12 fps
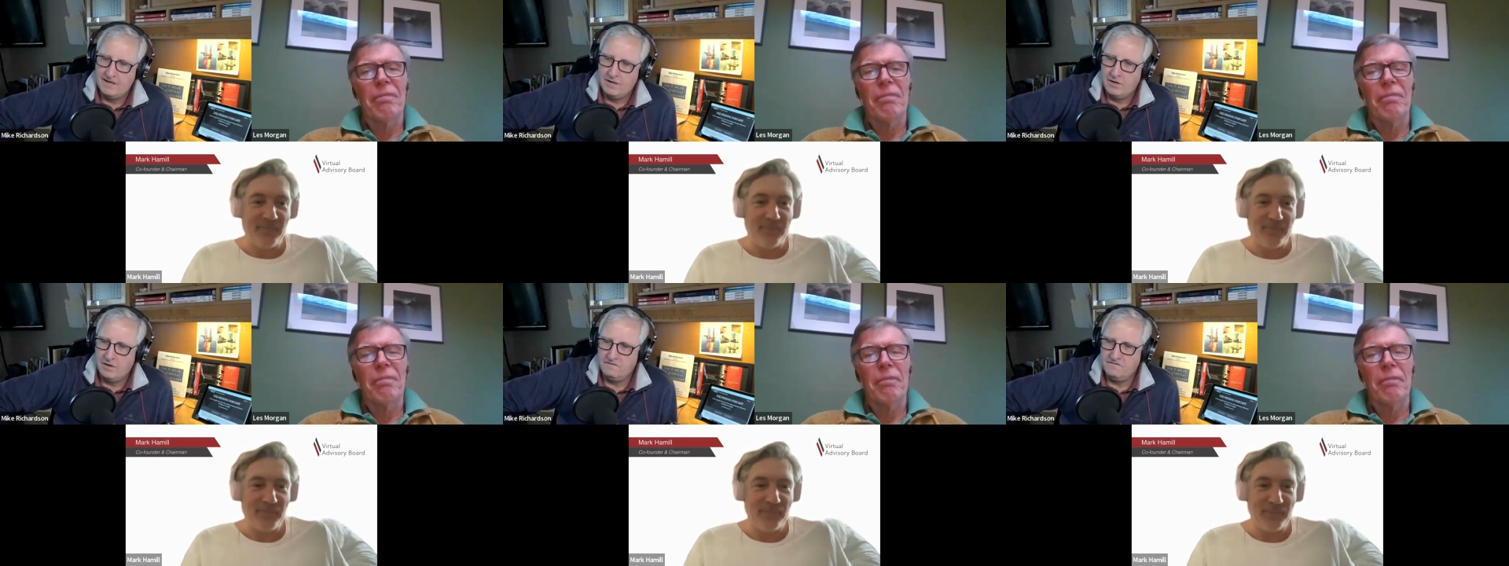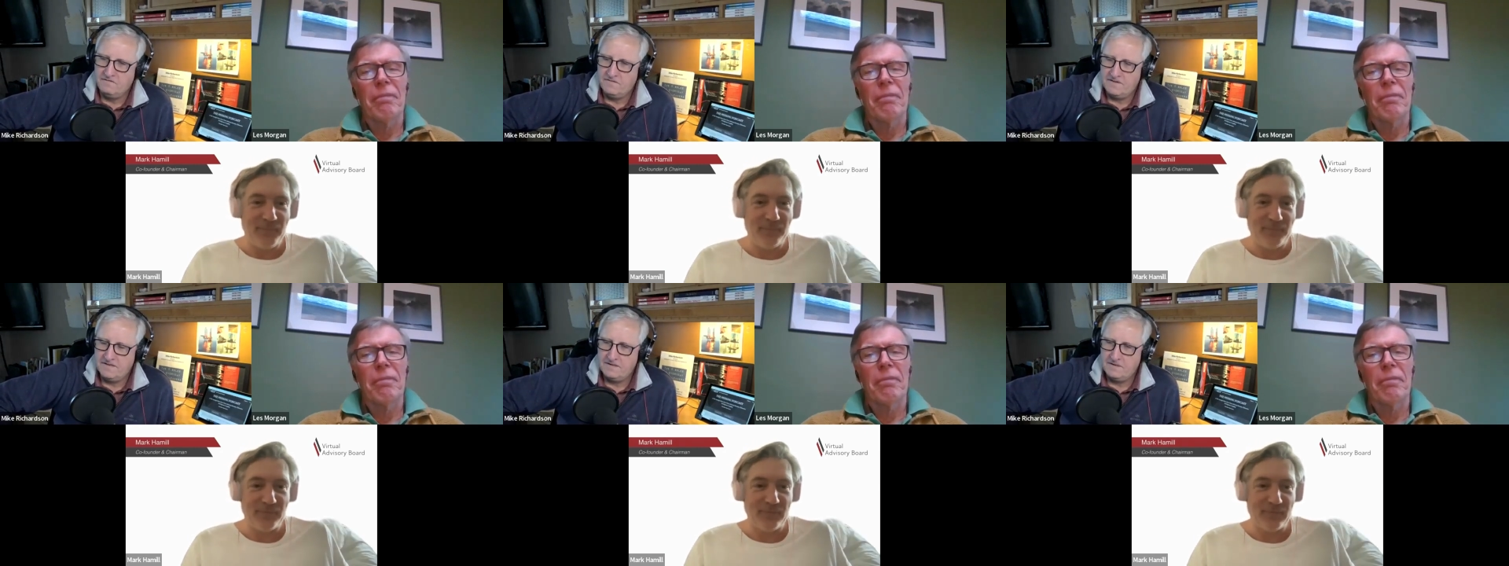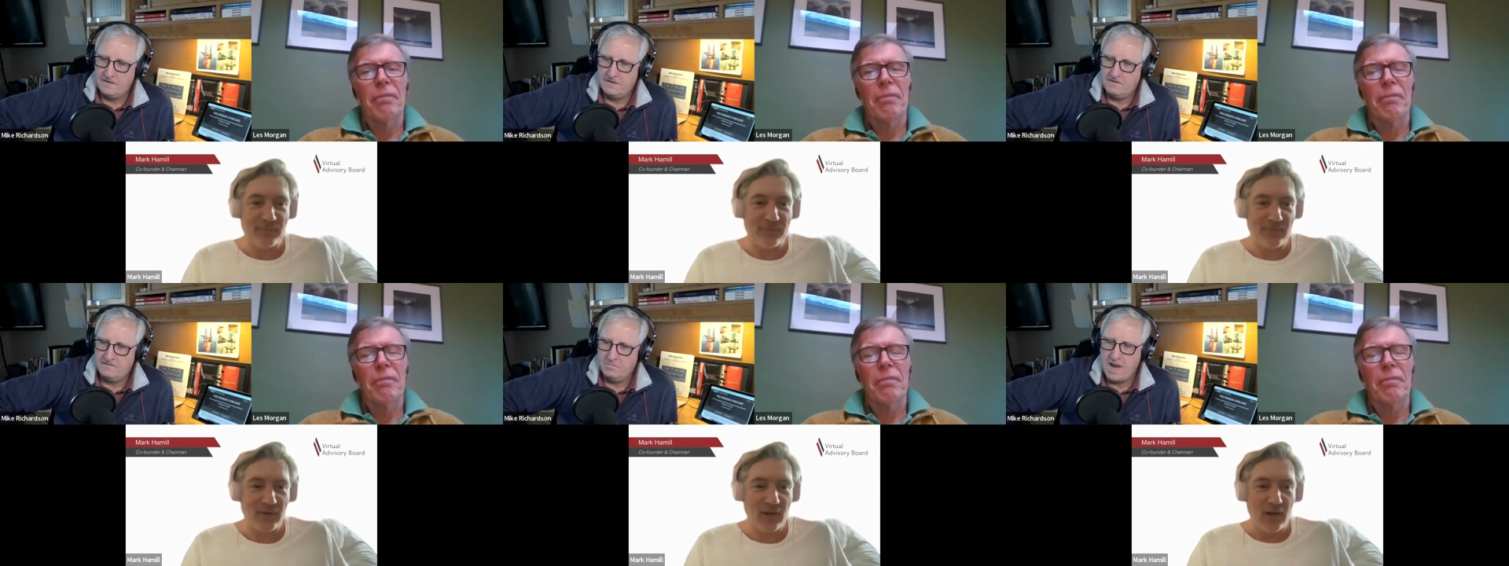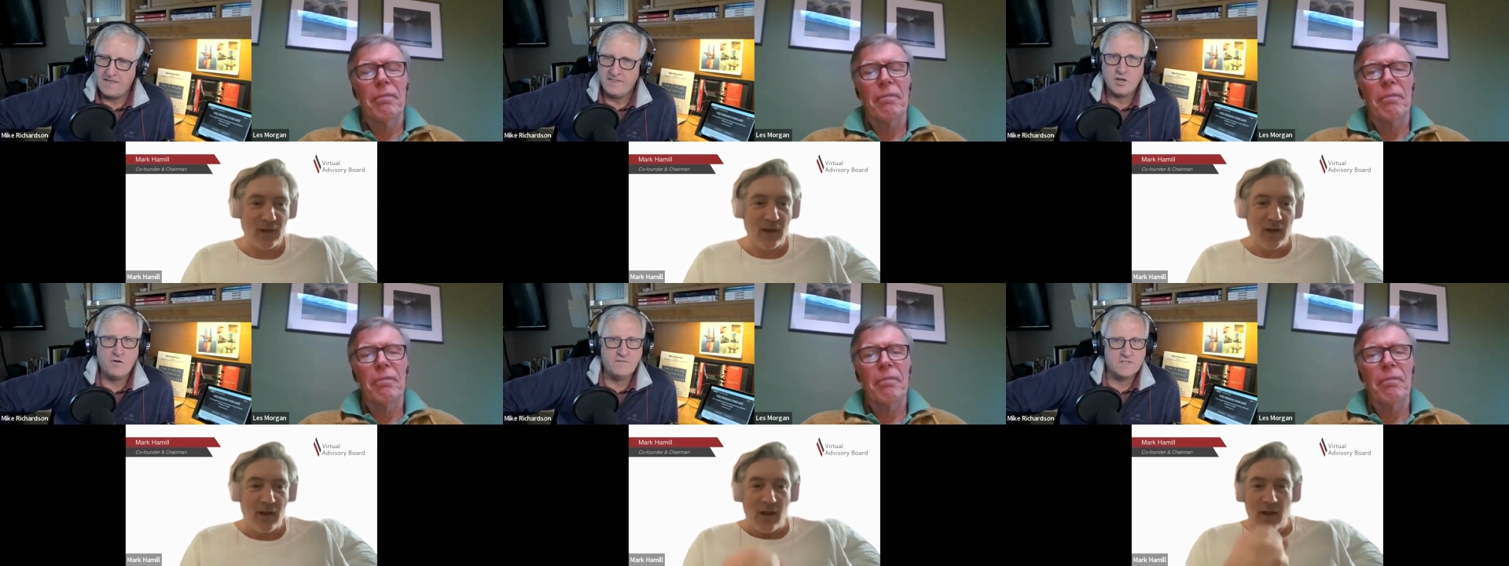Speaker 1: of of where the
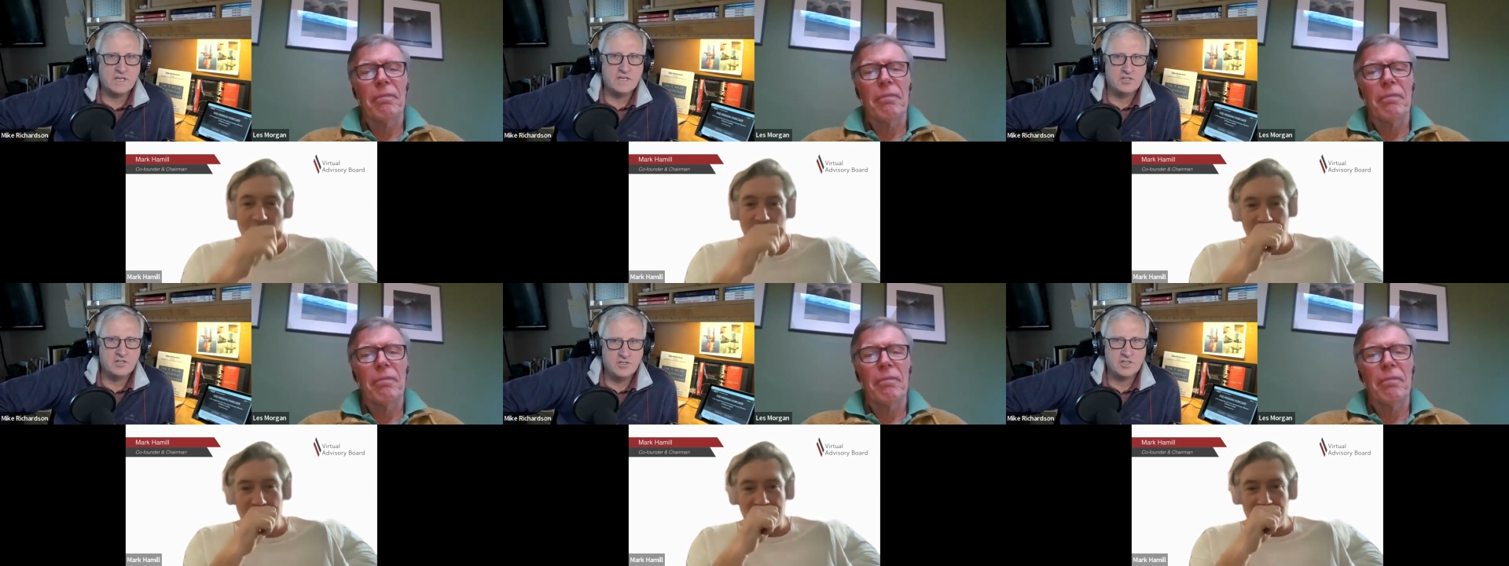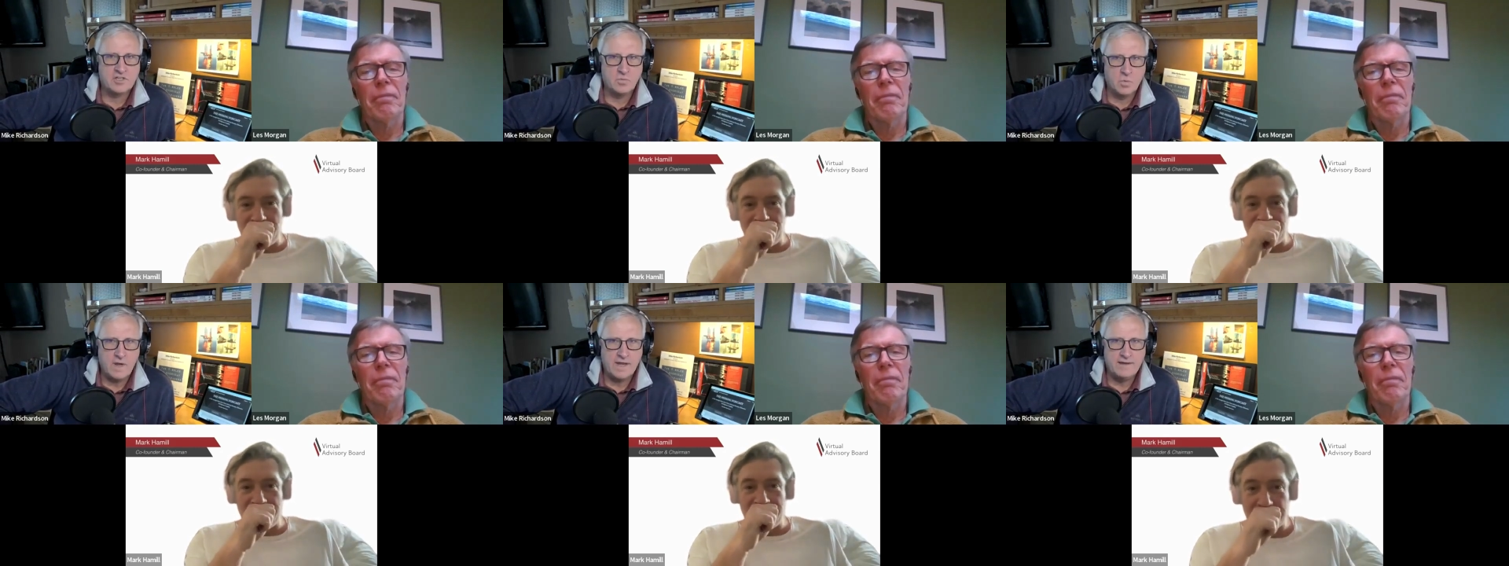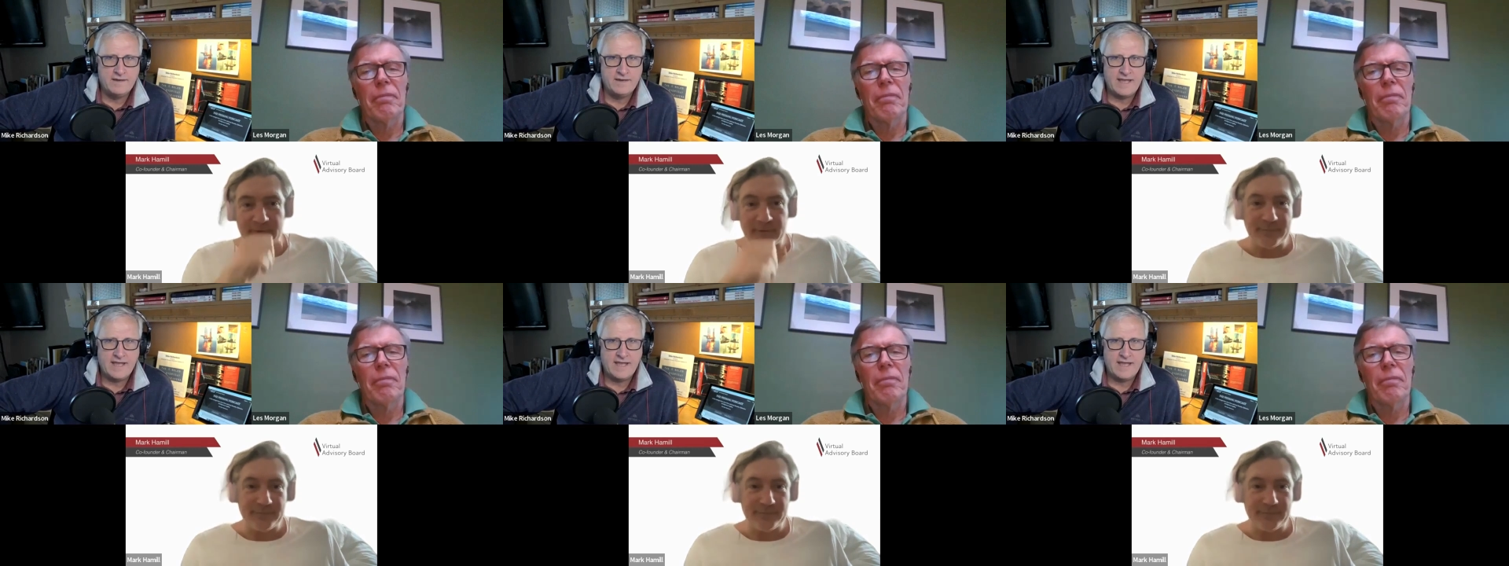conversation just went